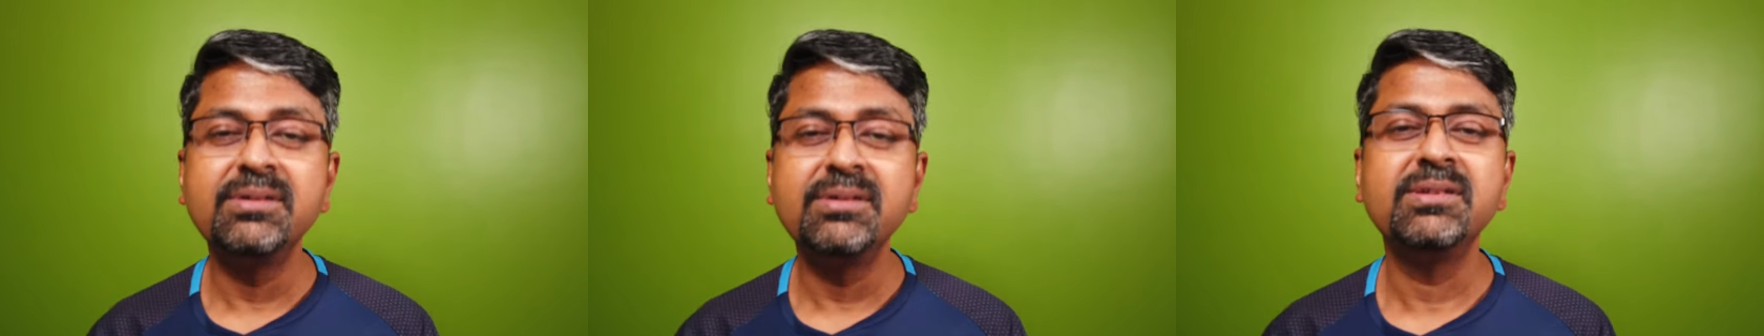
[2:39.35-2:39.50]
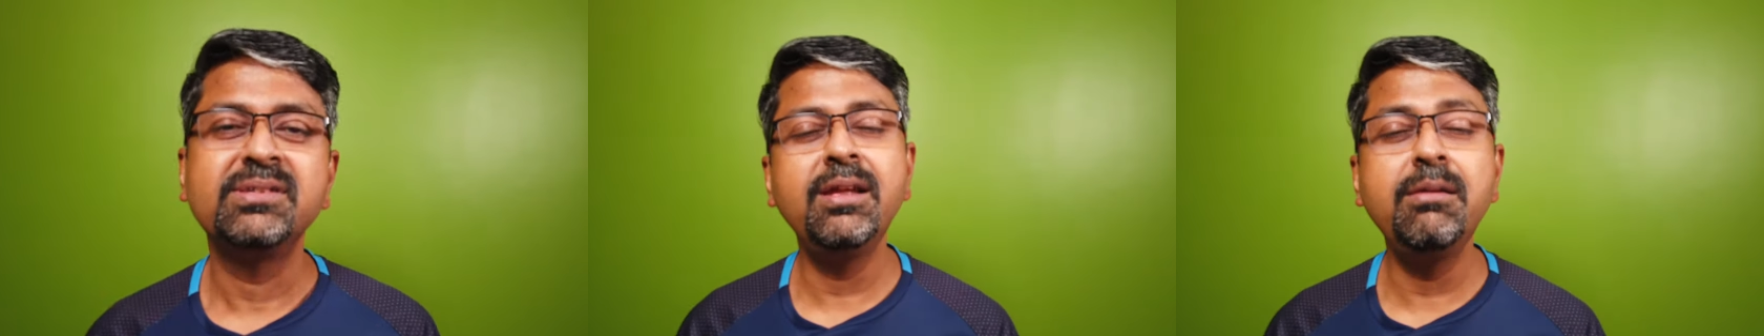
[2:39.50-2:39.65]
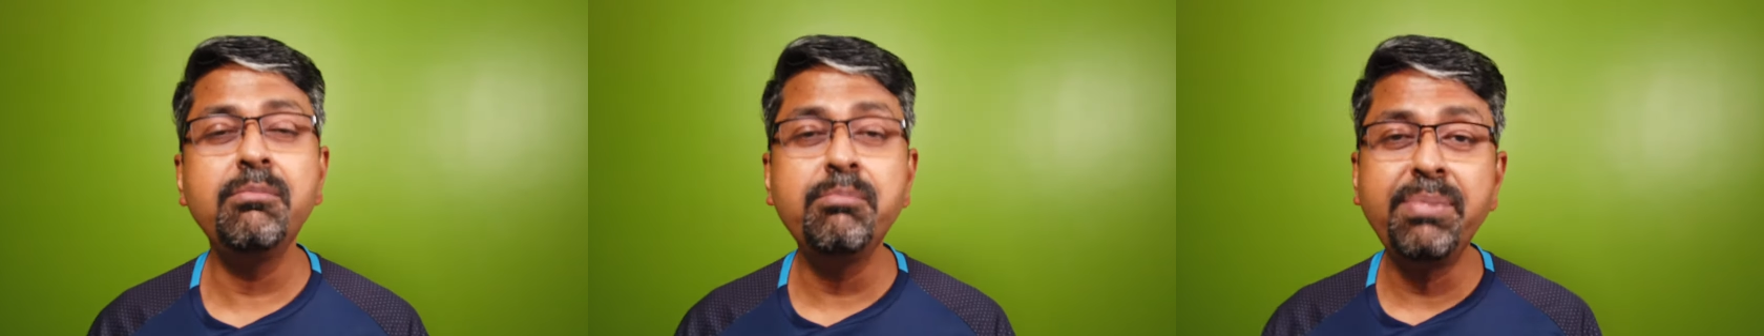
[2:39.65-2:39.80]

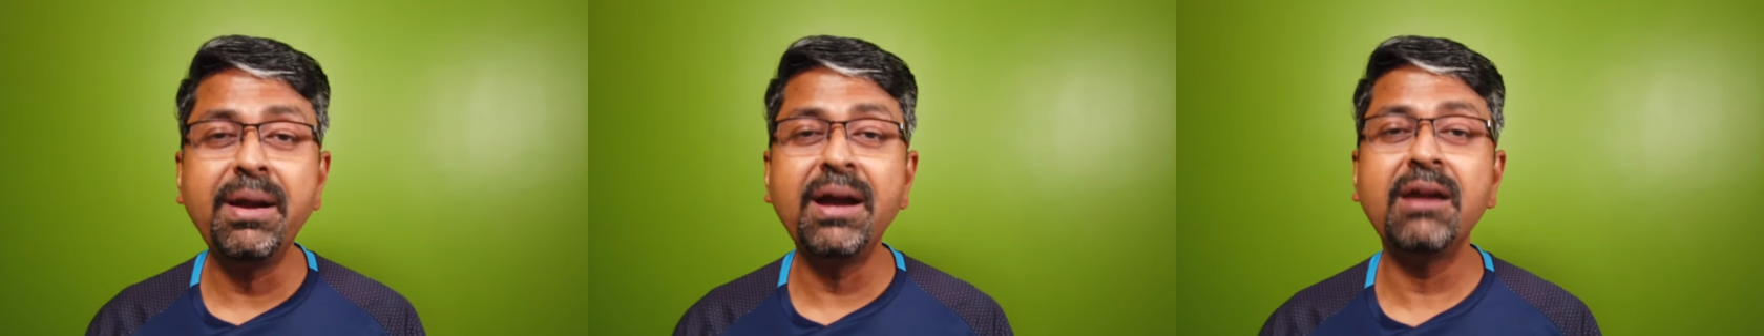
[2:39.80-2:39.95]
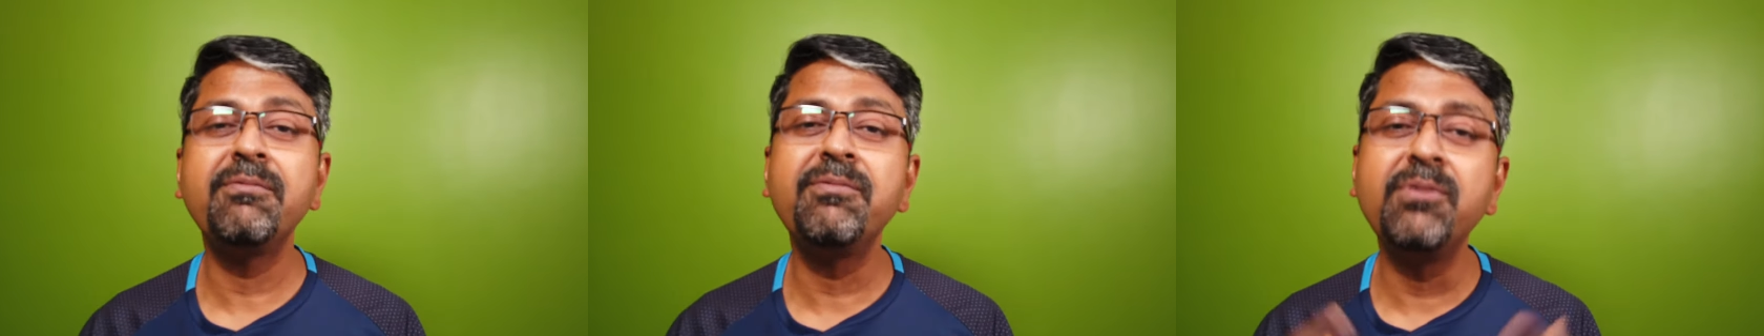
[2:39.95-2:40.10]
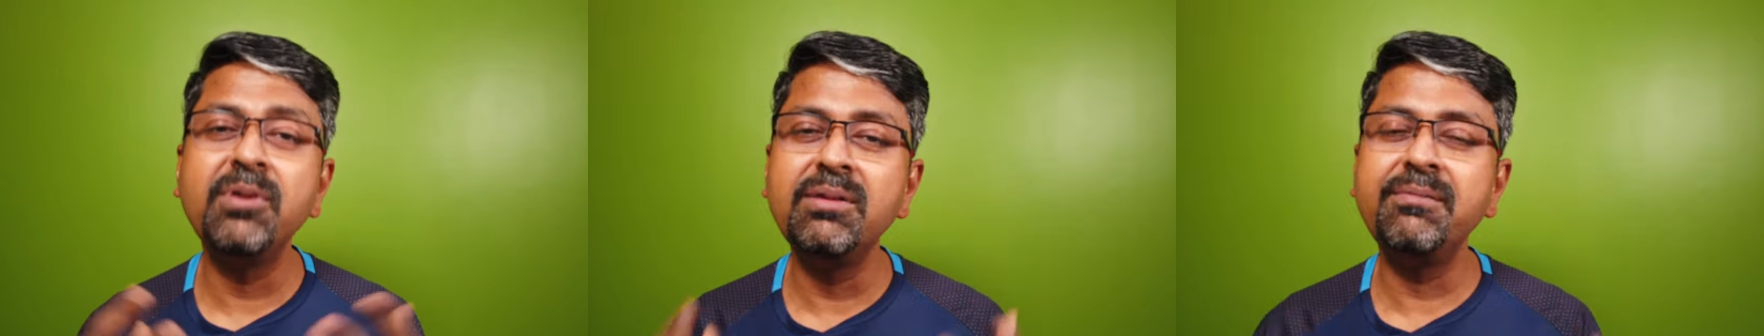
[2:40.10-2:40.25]

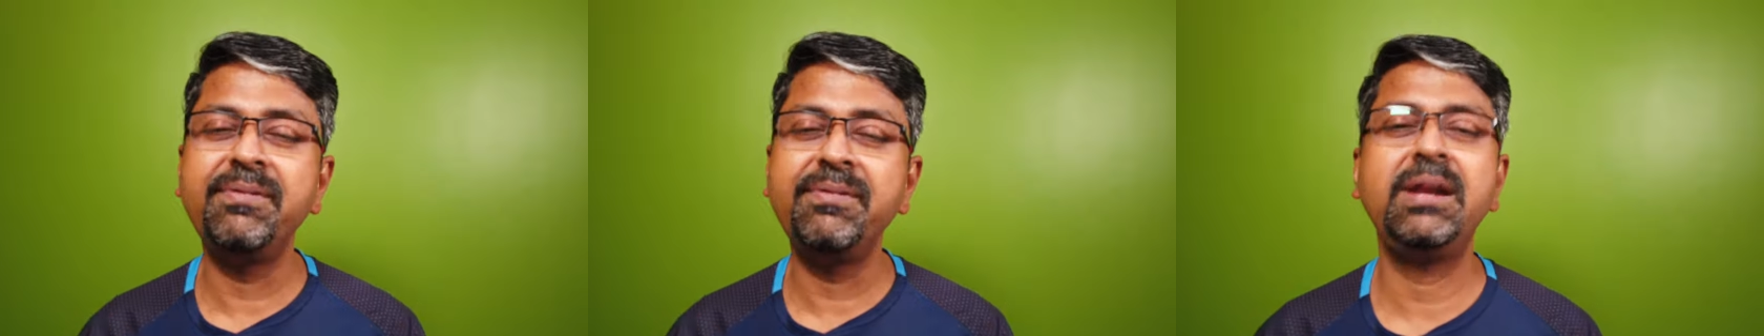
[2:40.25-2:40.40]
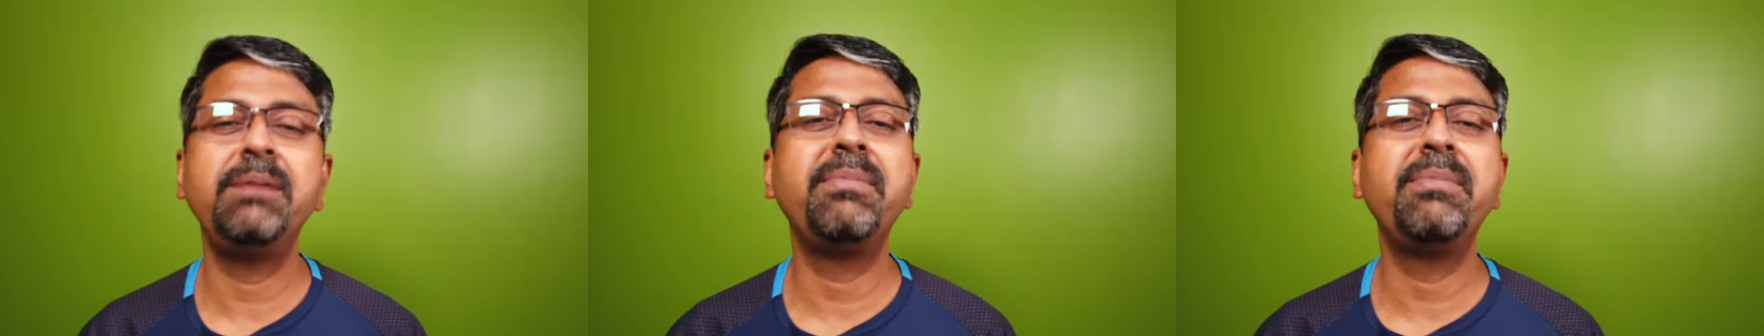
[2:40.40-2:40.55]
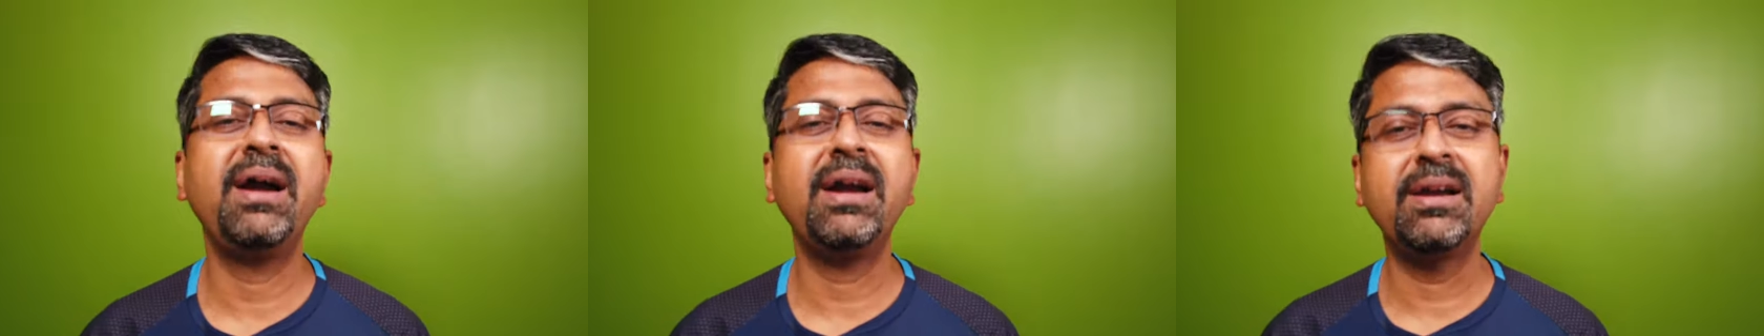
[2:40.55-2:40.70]
impactful
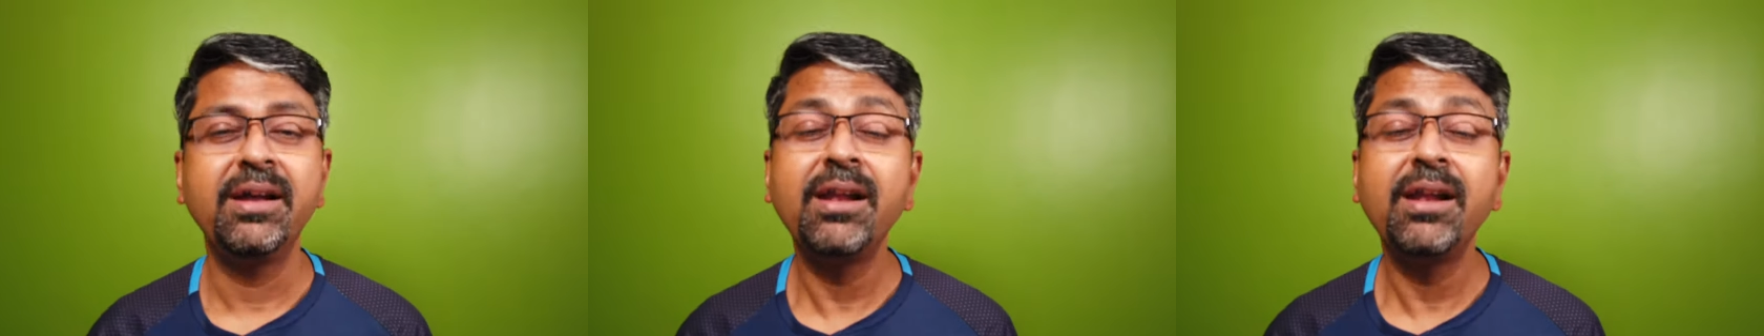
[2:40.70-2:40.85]
feedback,